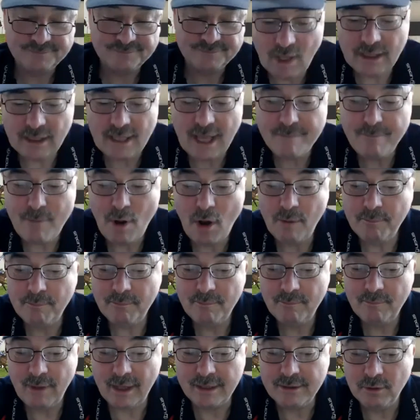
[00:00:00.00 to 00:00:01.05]
Well,
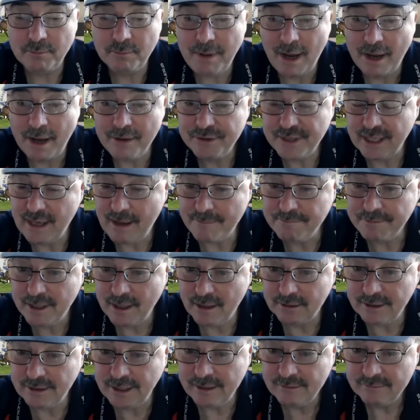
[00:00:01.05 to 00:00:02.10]
they could both get up,
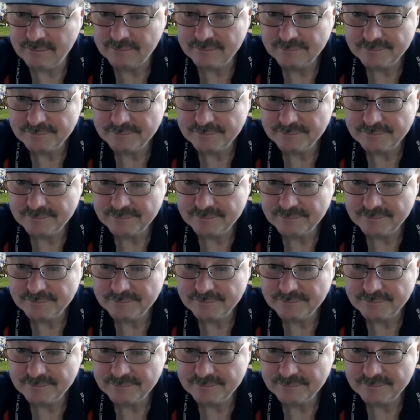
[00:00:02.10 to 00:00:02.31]
Gelding.